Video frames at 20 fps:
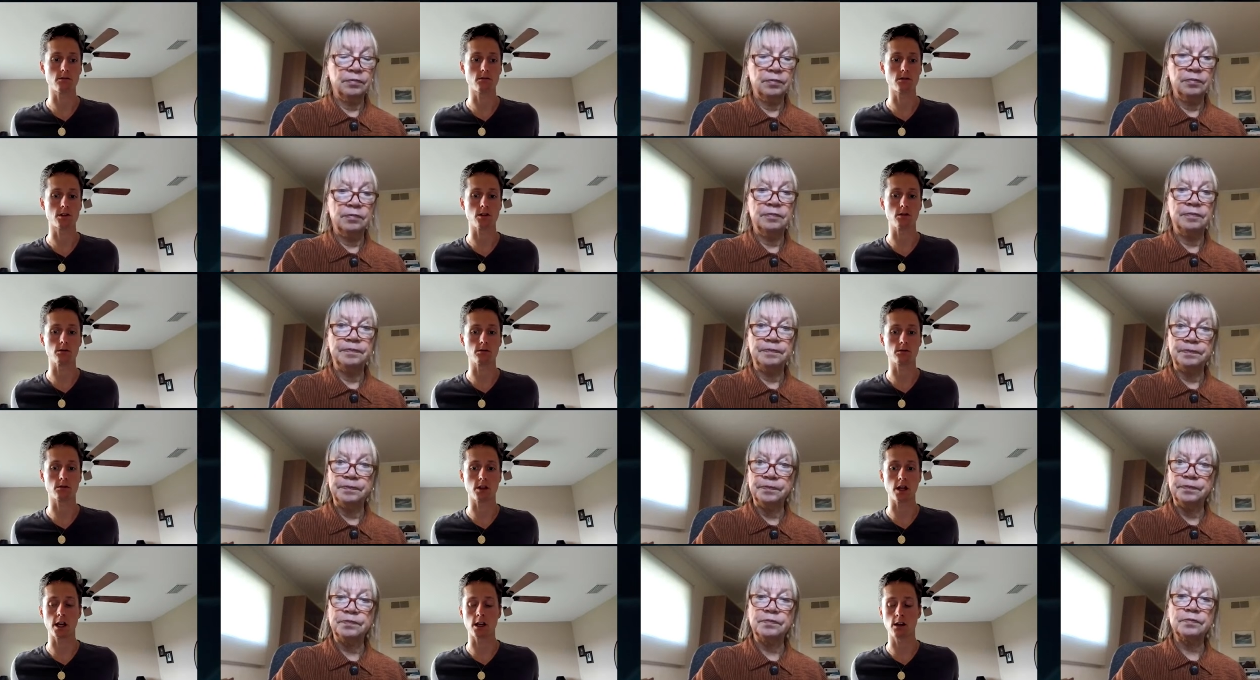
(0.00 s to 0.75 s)
Speaker 1: So,
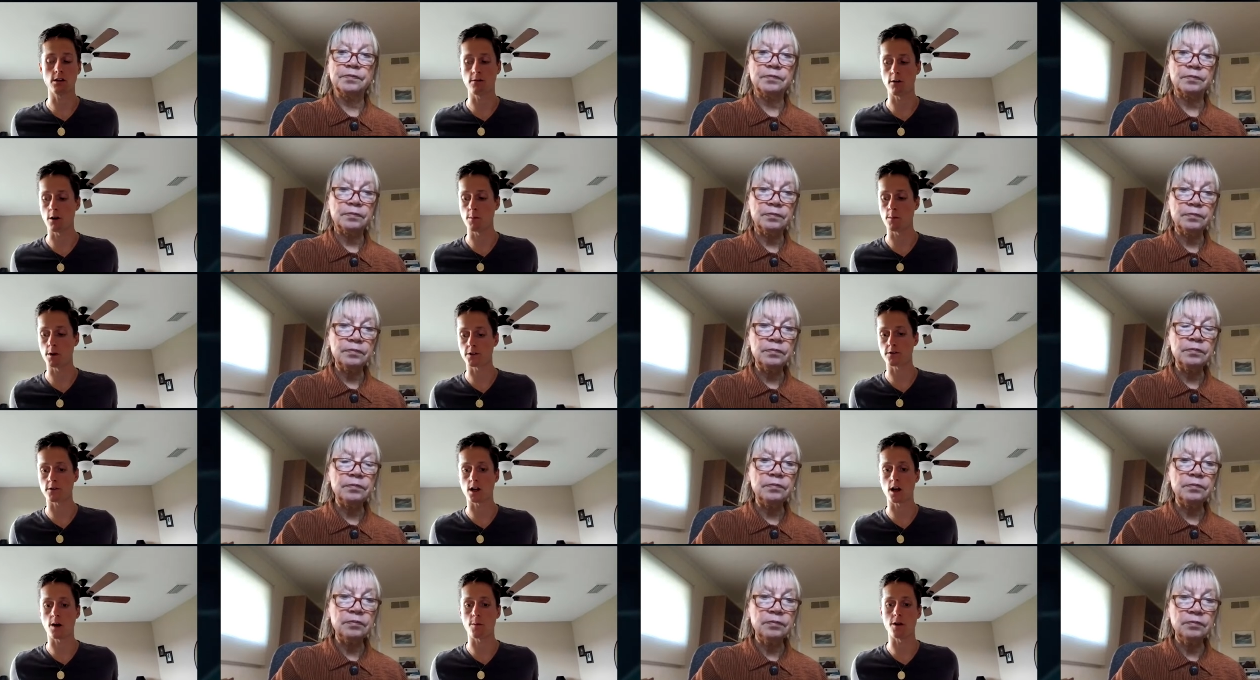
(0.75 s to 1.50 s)
thank you very much
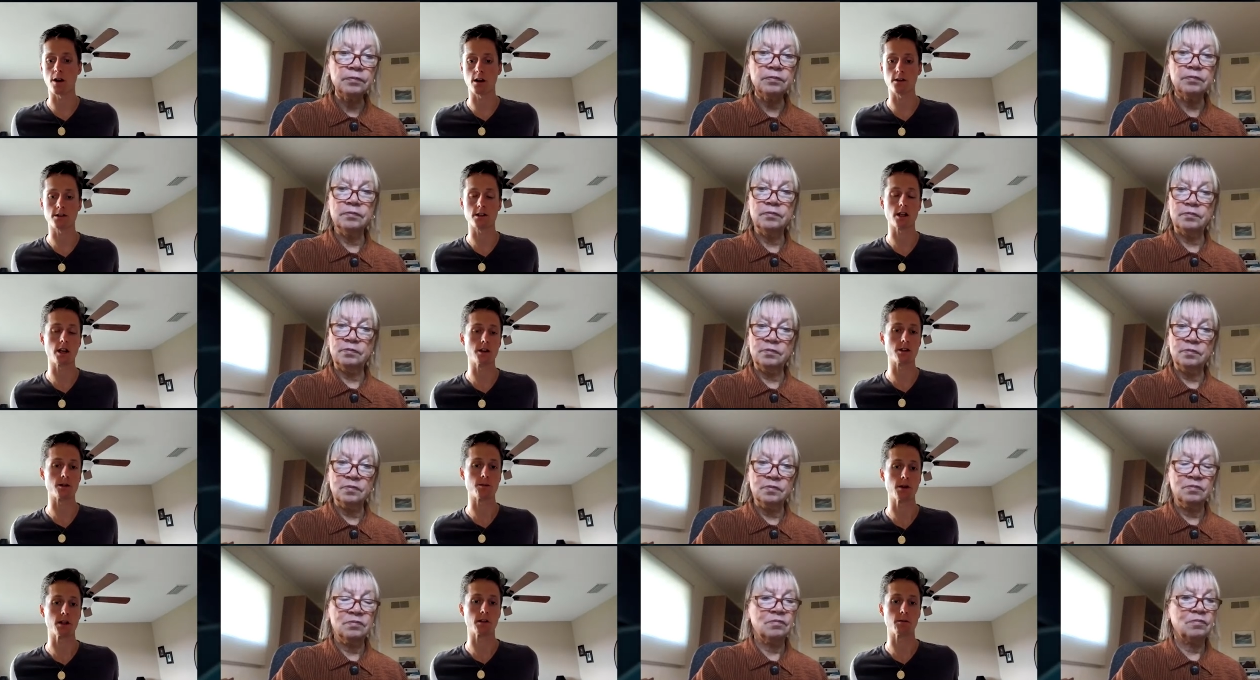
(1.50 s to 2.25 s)
for coming on today to
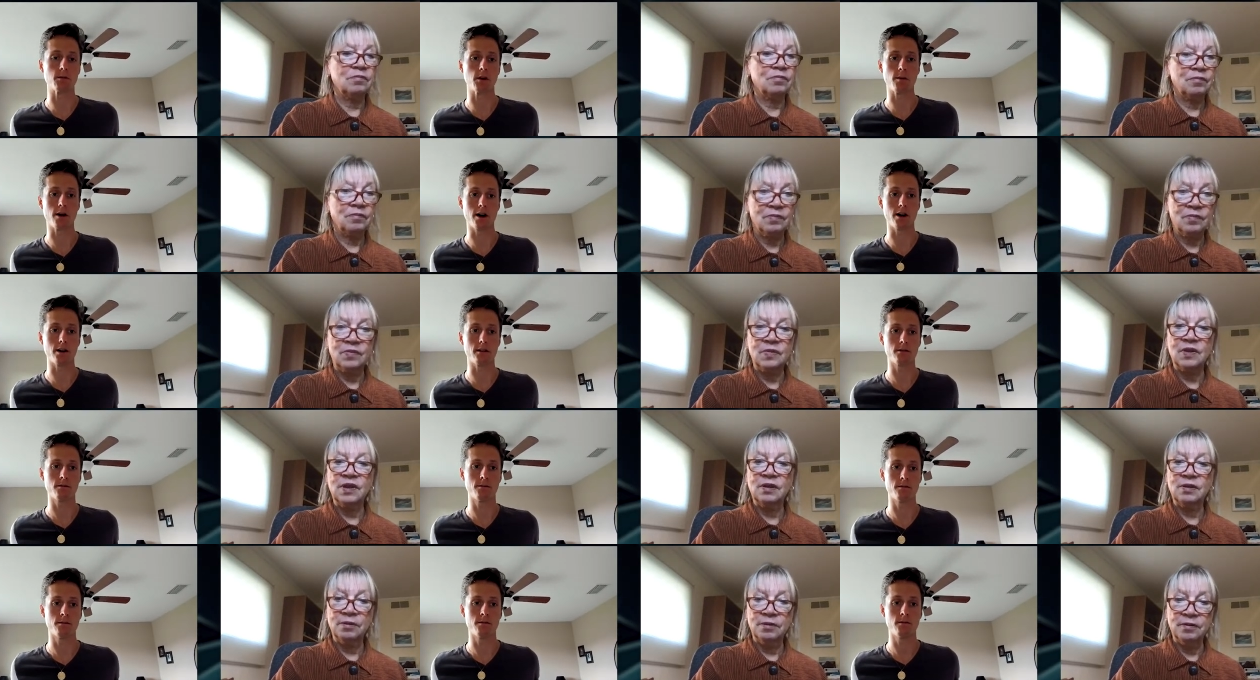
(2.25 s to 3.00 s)
speak to me about it.
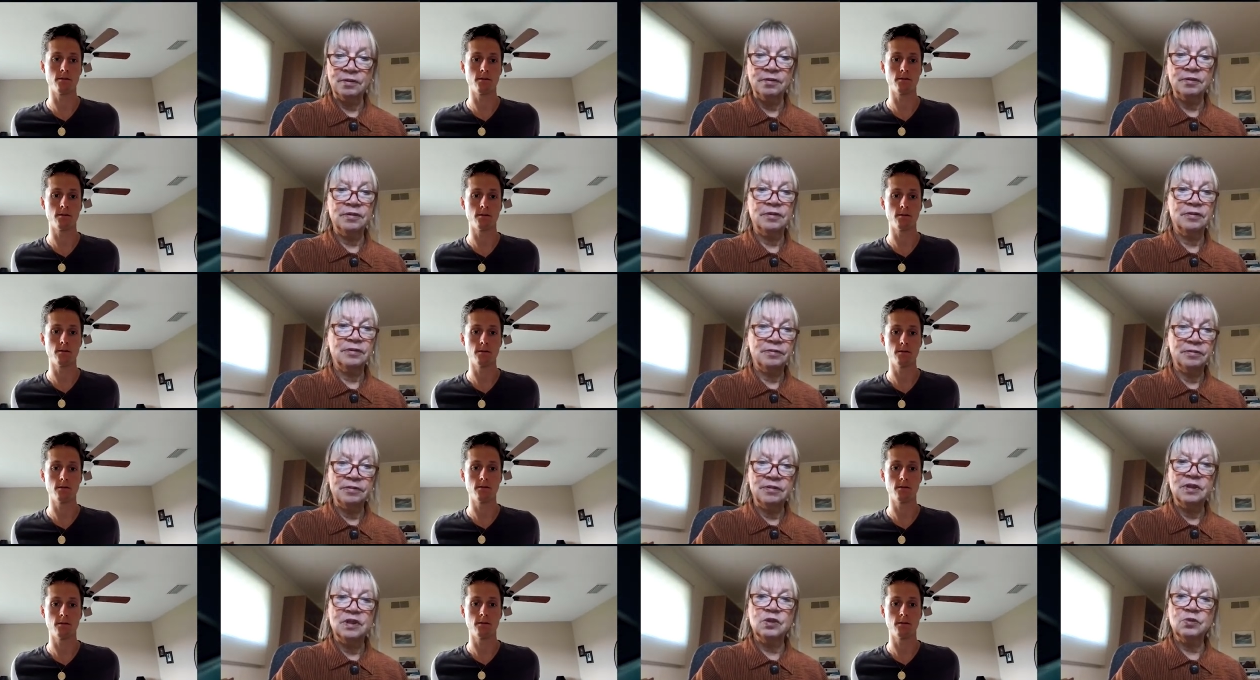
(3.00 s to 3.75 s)

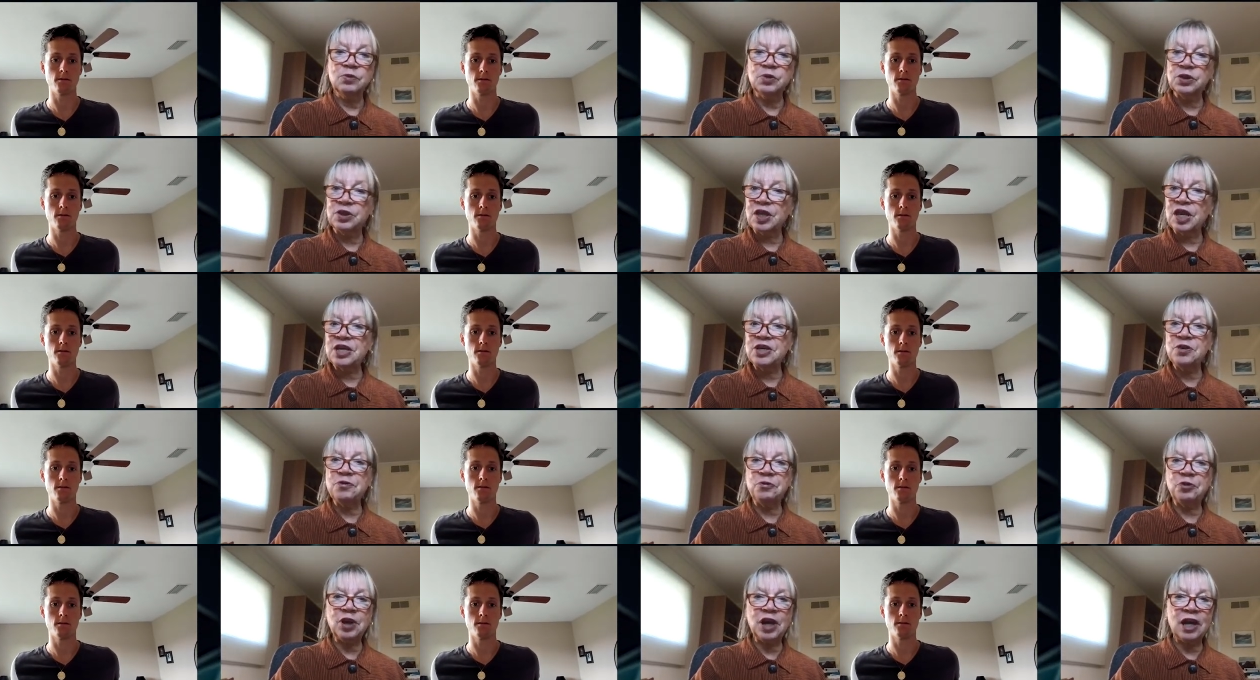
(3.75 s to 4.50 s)
Well, thank
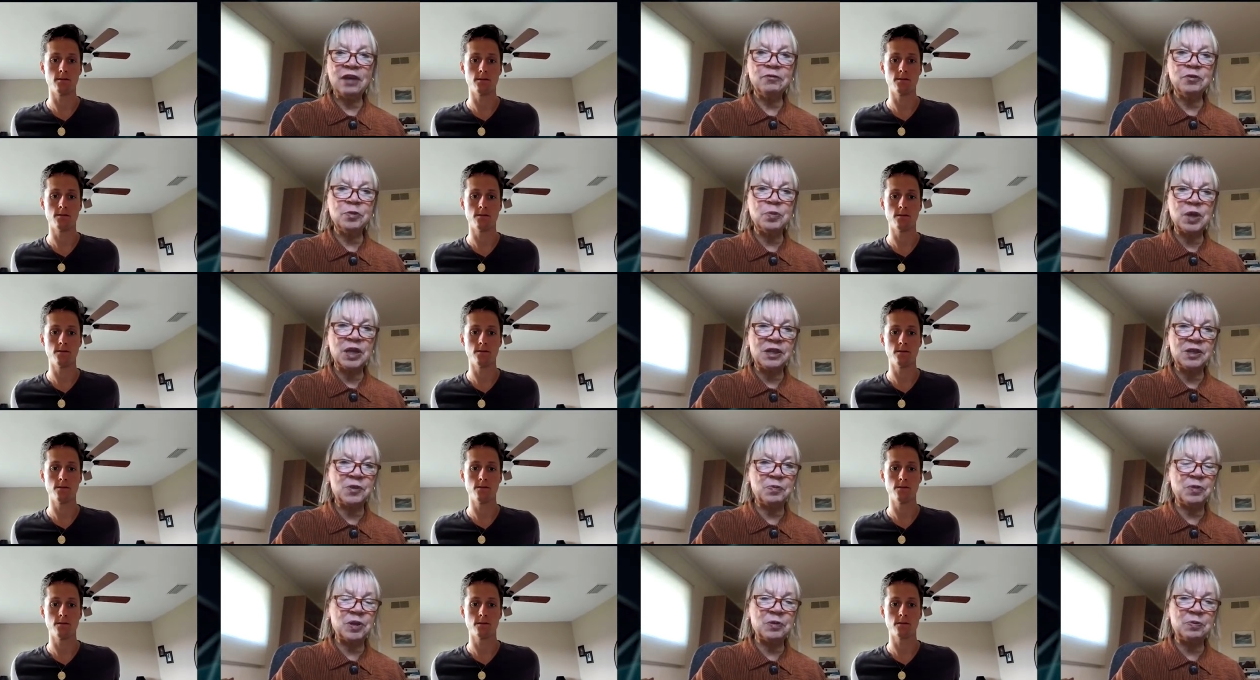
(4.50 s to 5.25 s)
you for having me.
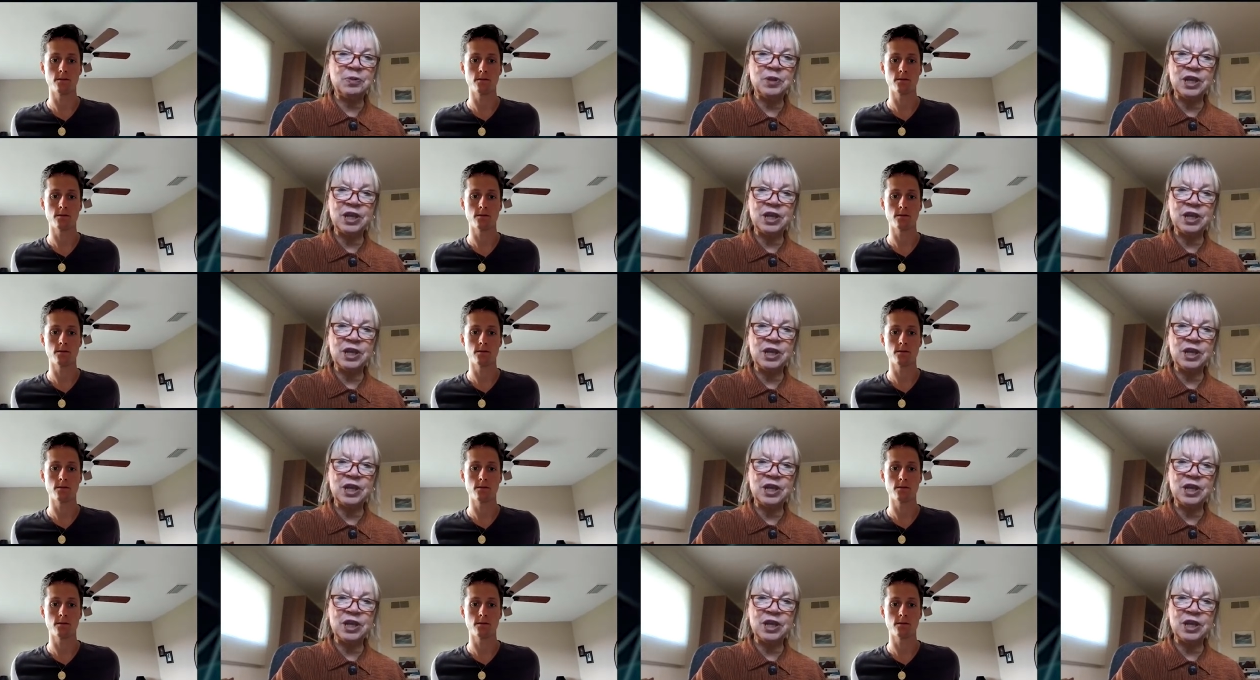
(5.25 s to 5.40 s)
It's been